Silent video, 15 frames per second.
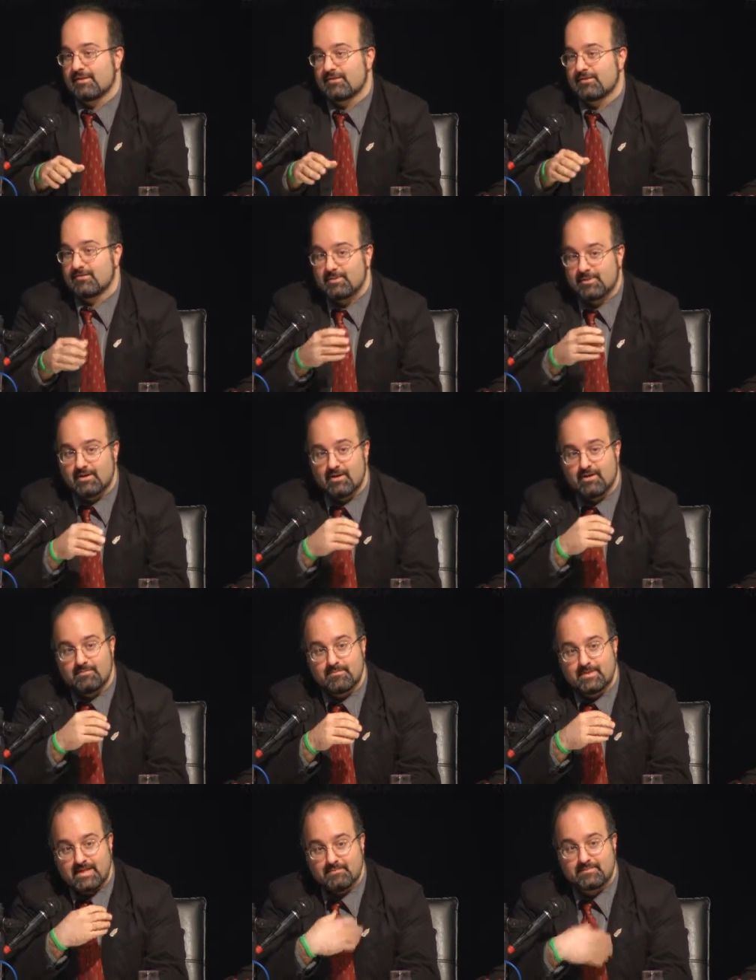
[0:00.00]
to
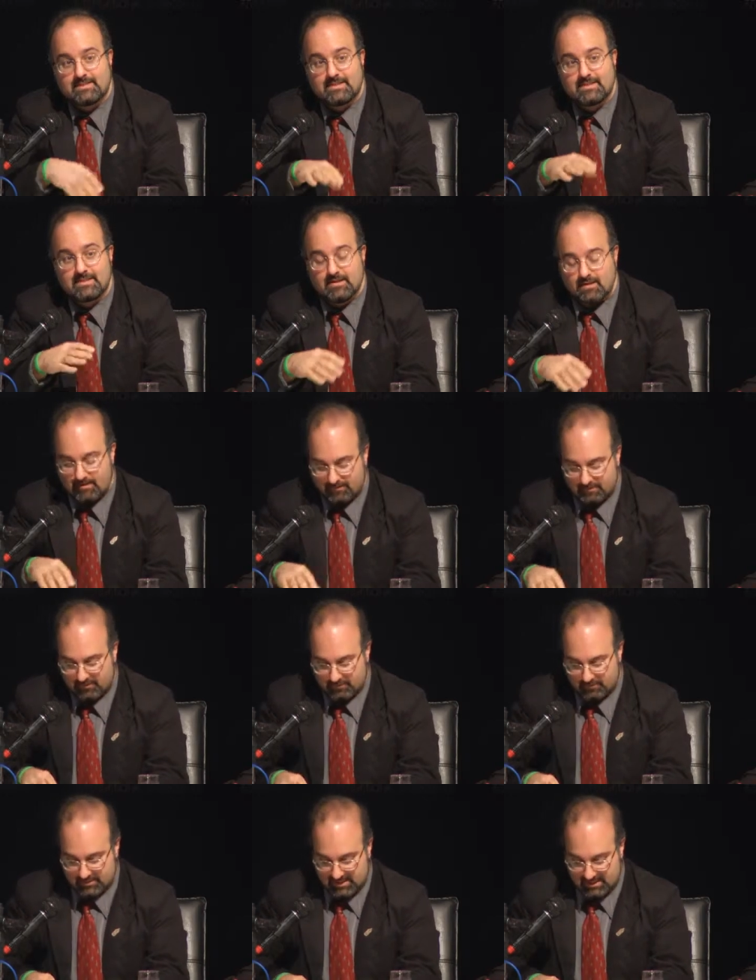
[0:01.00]
become empty of our
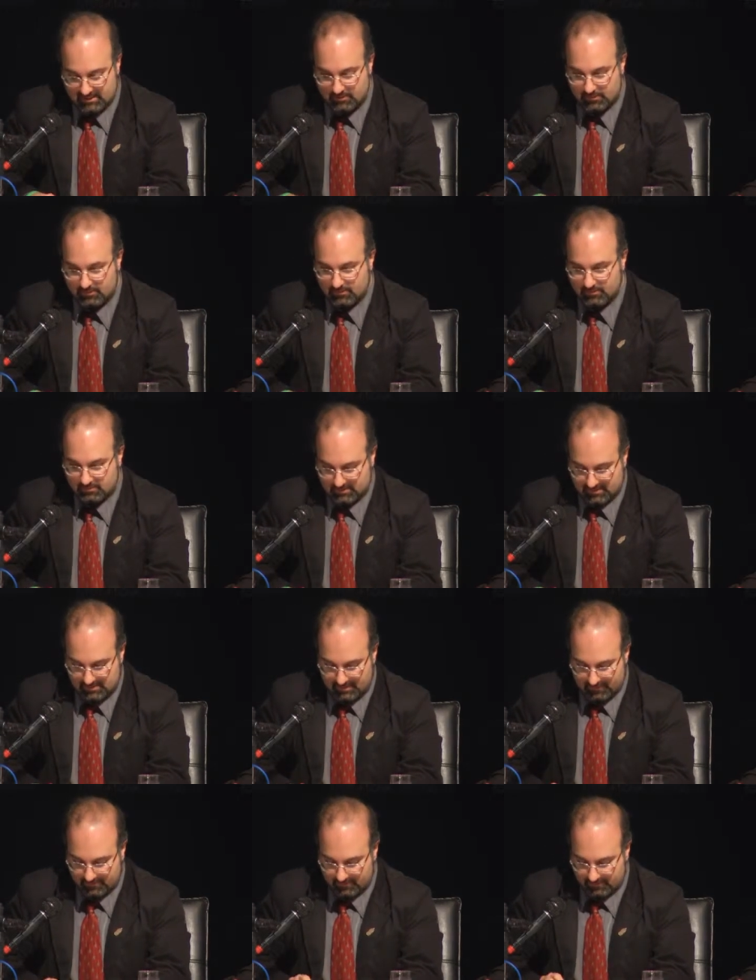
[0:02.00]
own
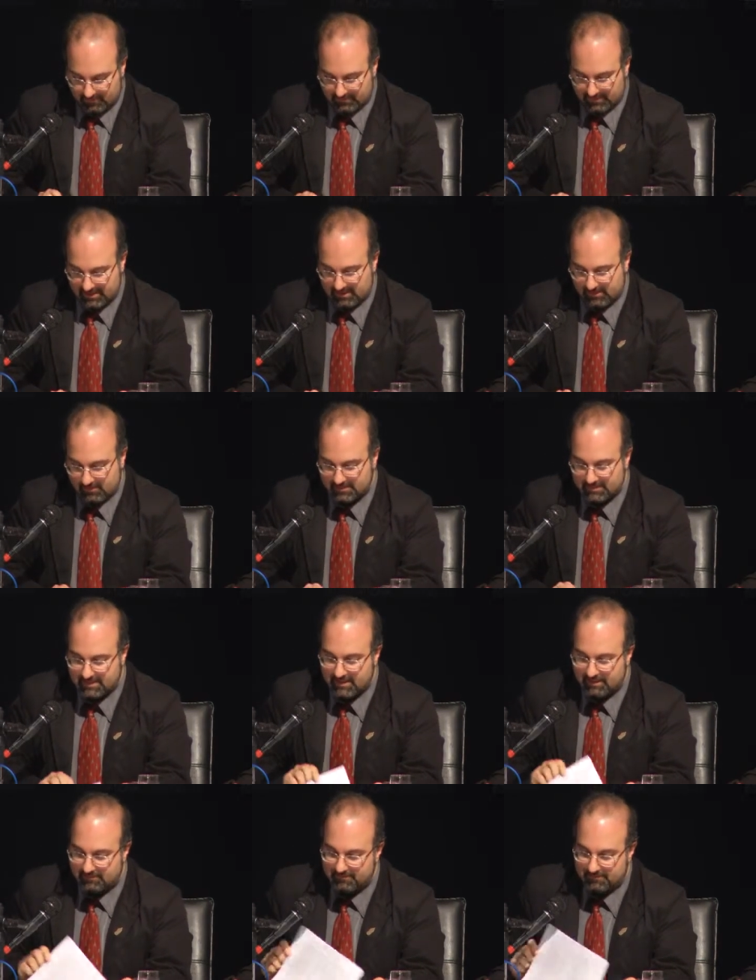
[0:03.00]
ego
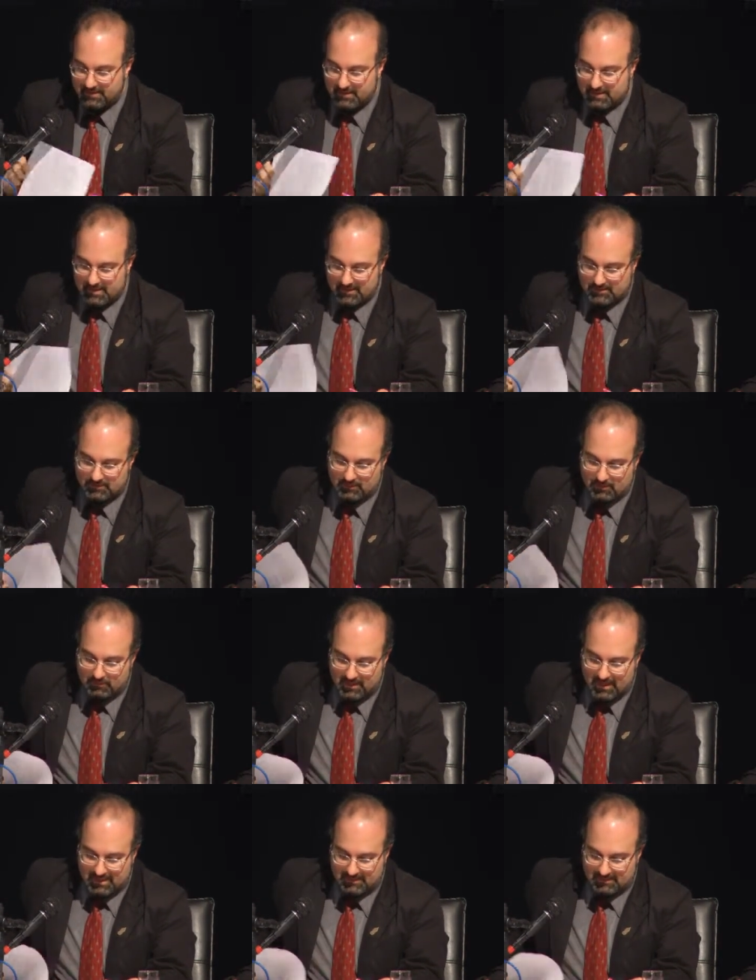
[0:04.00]
self, so
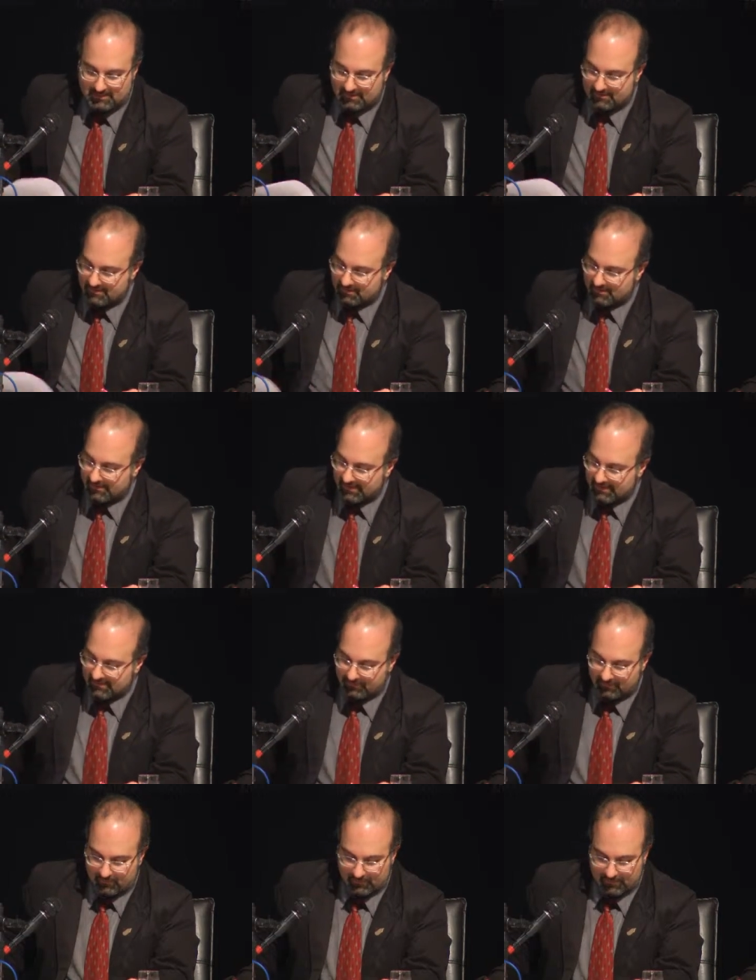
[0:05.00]
that there's a place
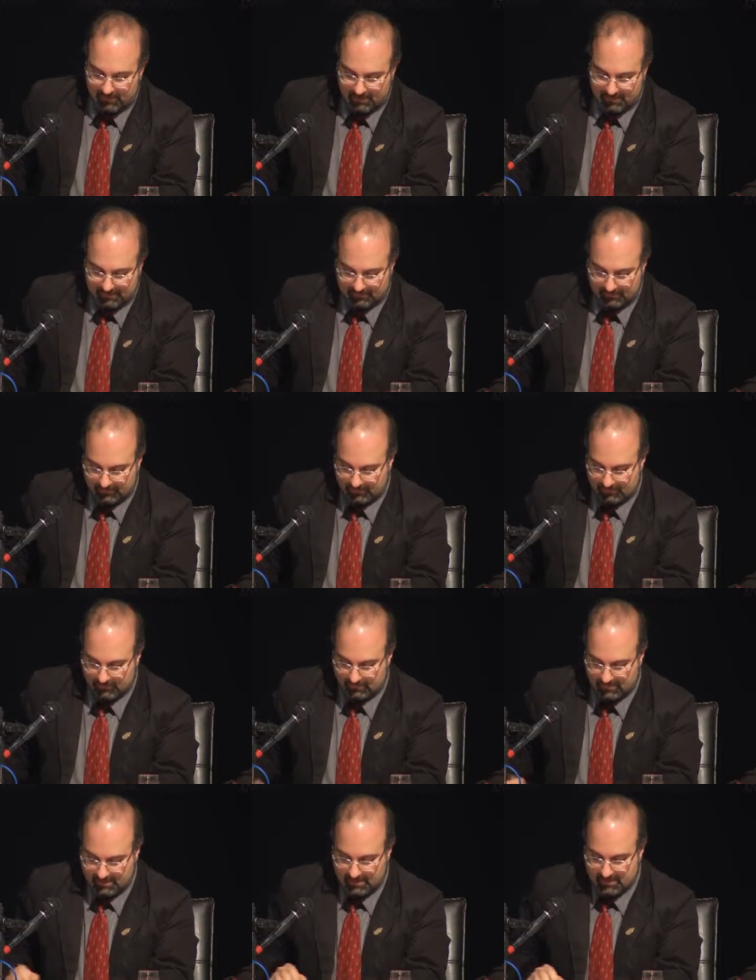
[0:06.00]
for Allah to
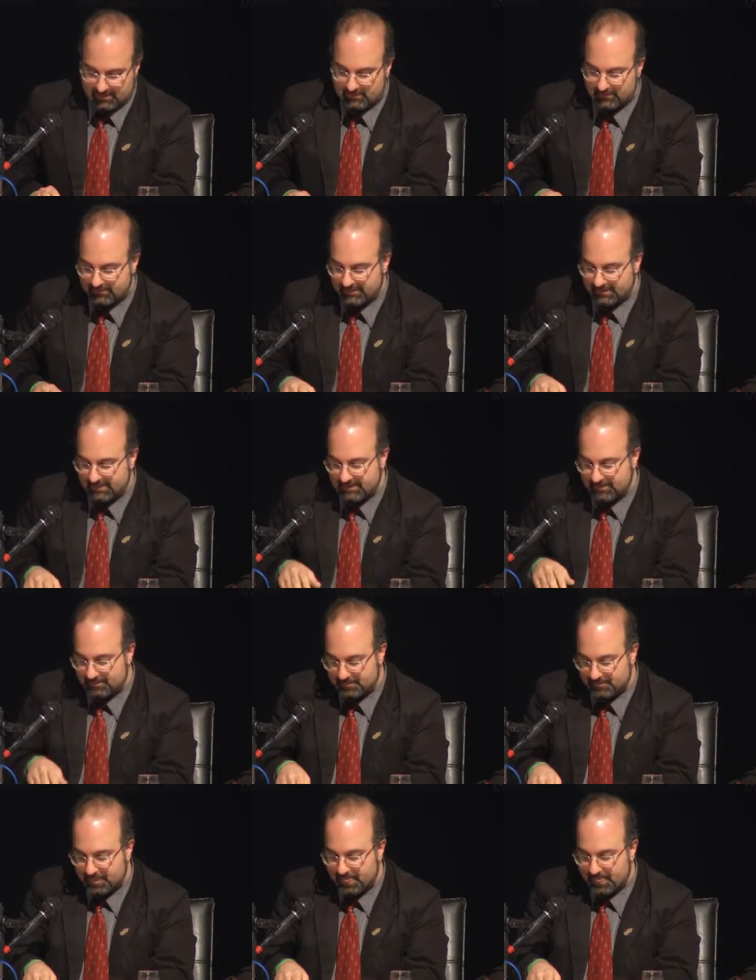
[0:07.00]
fill it.